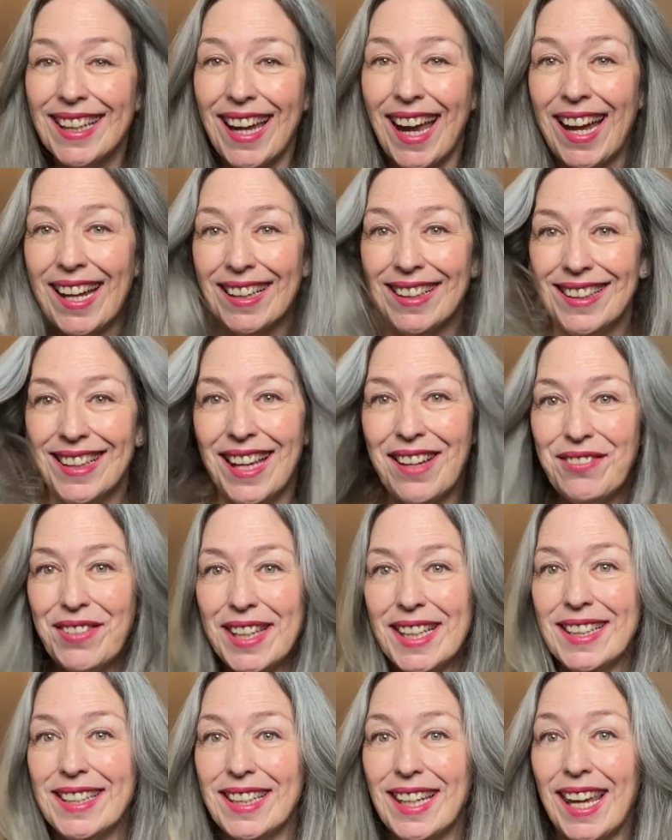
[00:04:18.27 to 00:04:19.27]
I love
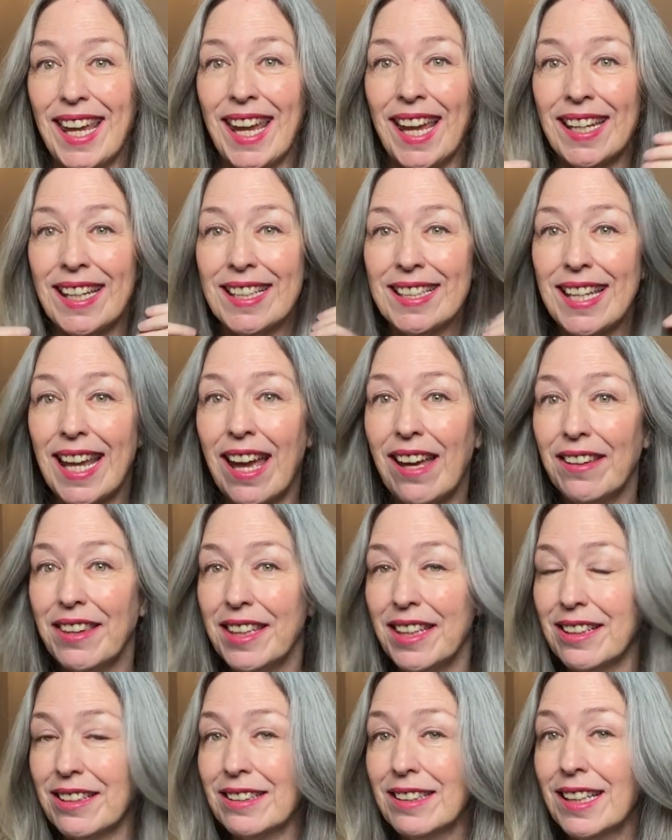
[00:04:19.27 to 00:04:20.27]
it, and it's
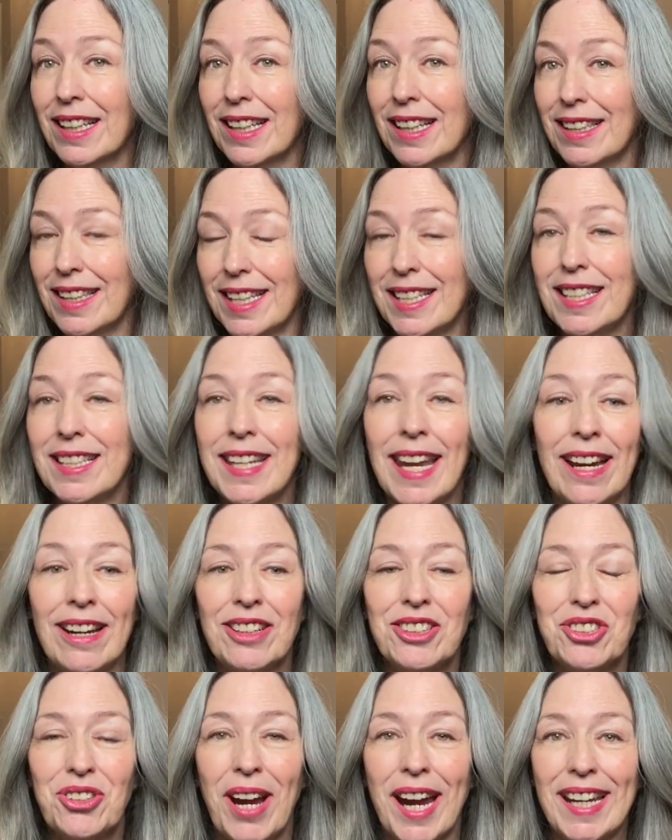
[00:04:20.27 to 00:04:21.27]
healthier. This is
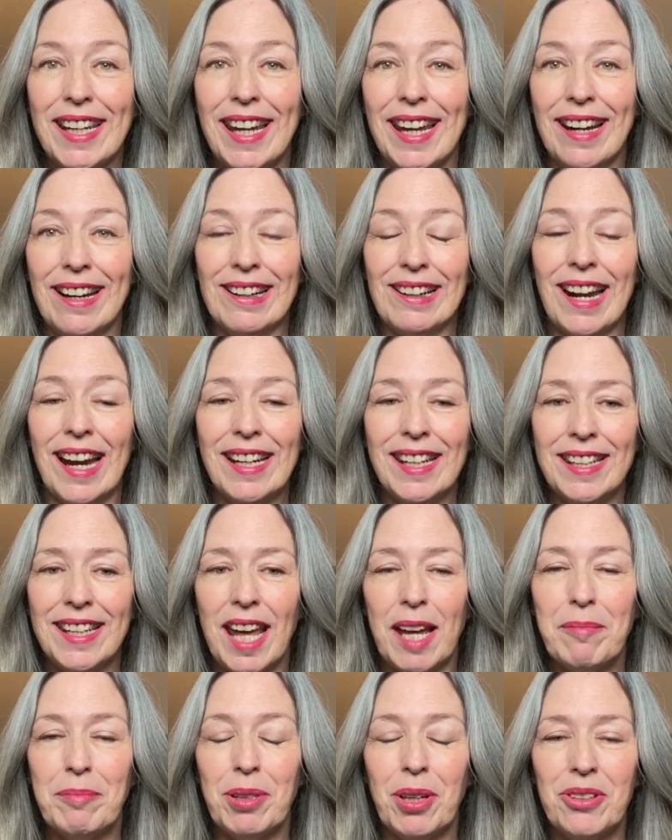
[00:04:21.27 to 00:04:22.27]
air-dried hair. I did
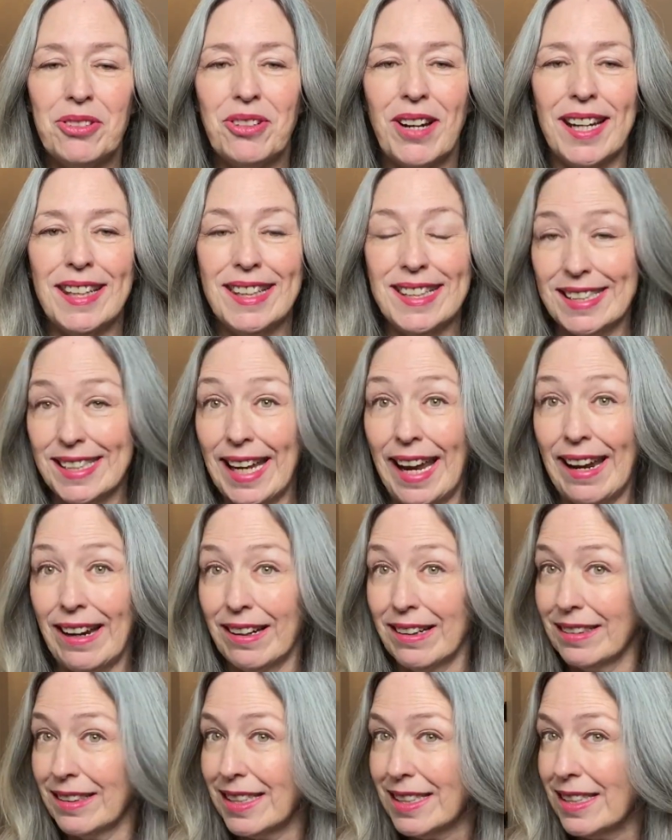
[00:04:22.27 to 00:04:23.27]
not blow dry this
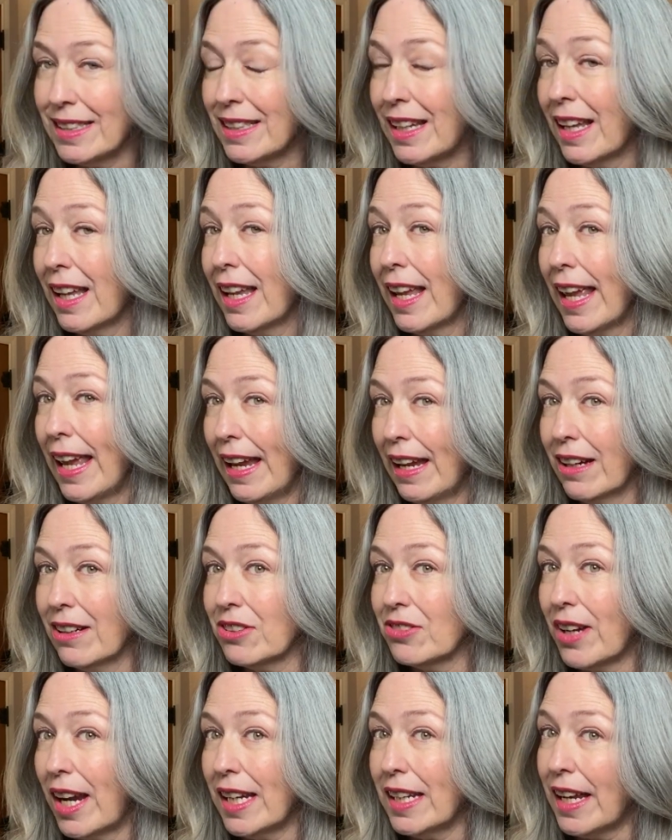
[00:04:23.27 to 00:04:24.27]
hair. This is
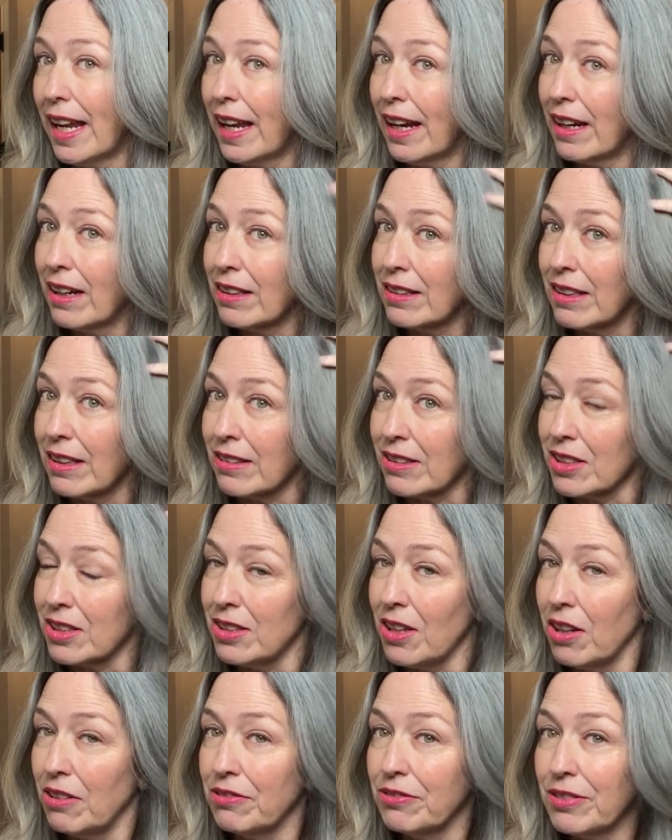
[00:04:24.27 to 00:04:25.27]
air-dried hair. There is
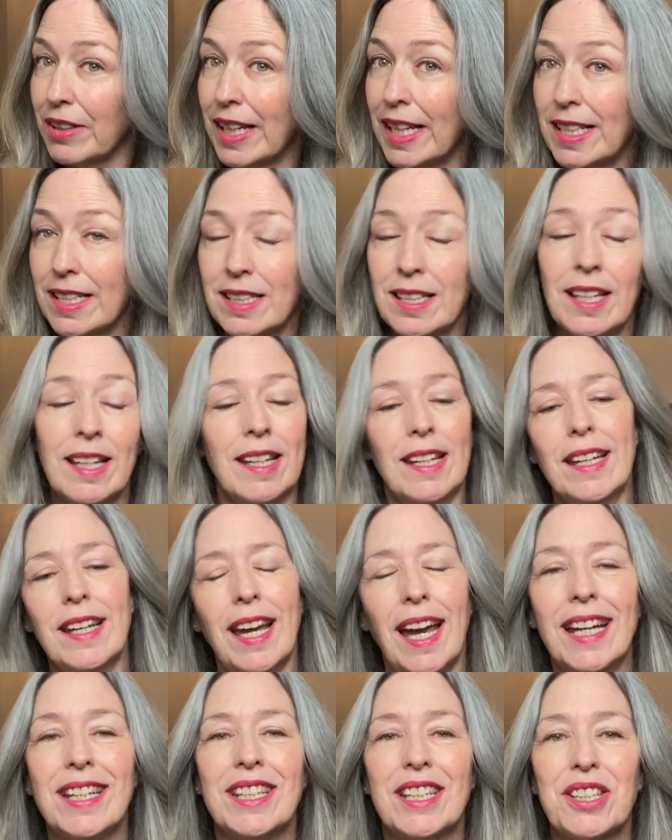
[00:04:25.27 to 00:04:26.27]
no frizz.
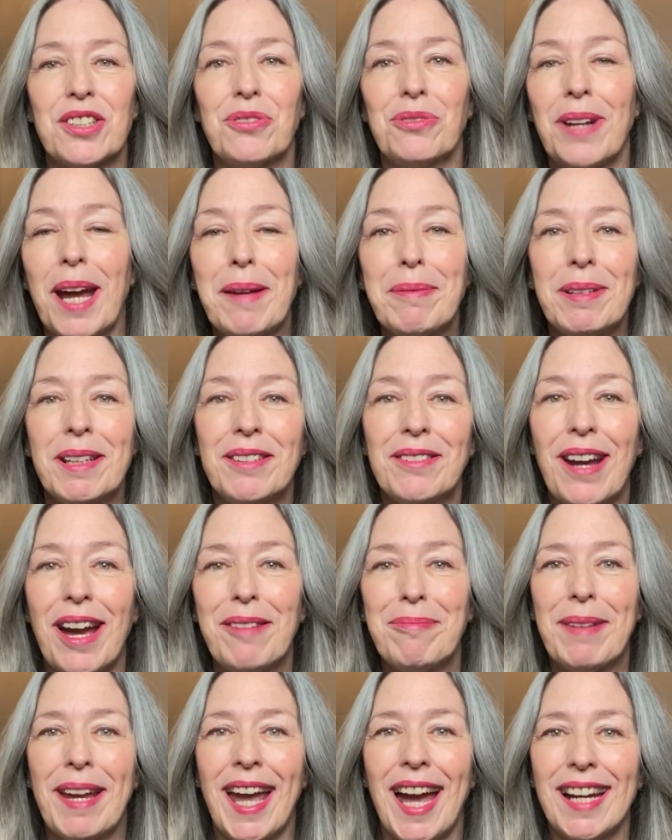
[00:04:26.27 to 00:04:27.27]
I just wrapped it
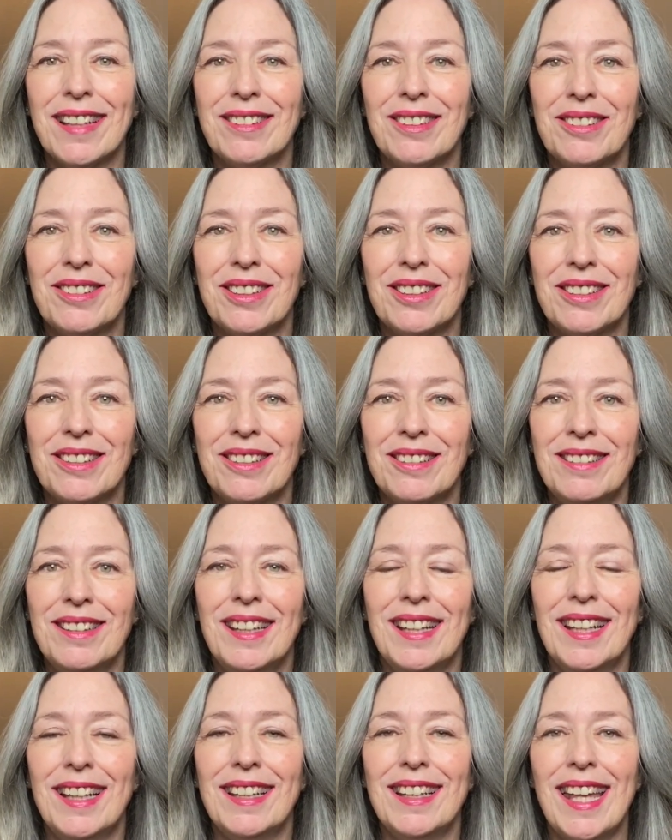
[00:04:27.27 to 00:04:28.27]
around my octo curl,
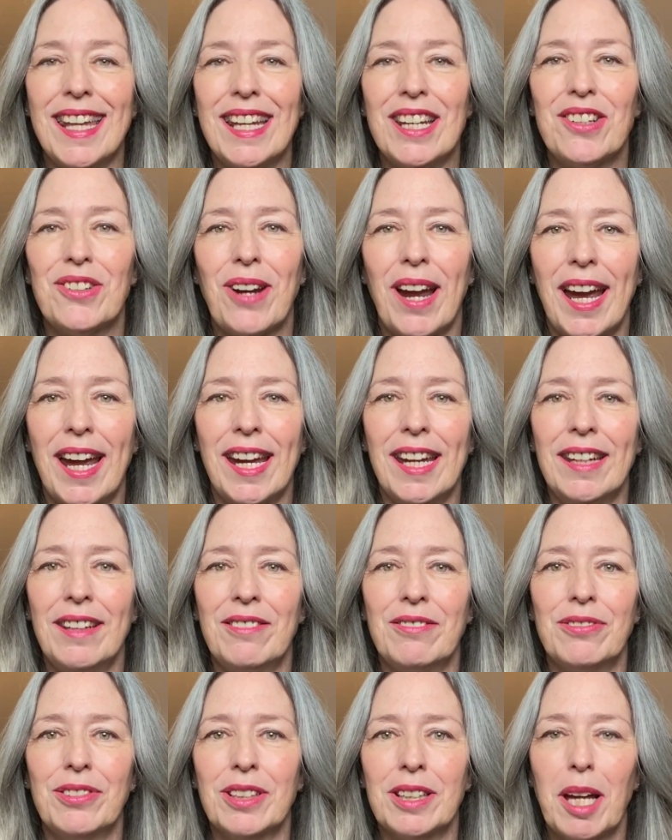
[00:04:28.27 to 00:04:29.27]
let it dry
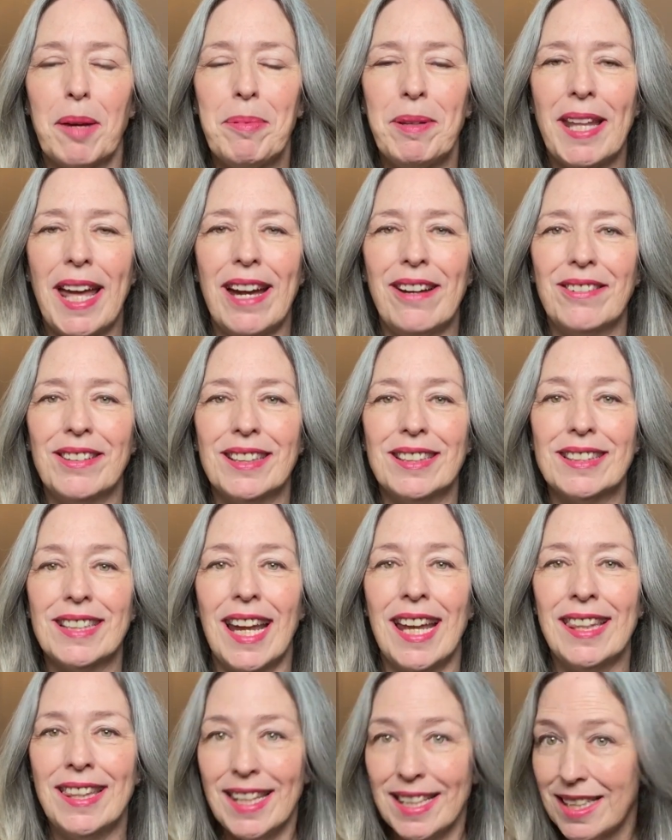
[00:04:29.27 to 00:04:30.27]
for a couple hours,
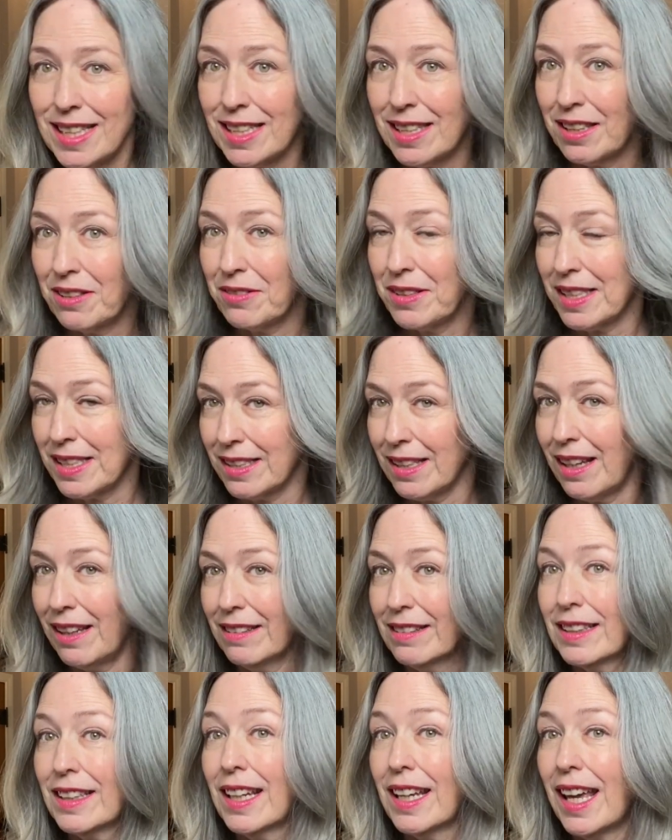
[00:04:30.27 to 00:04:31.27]
and this is the result.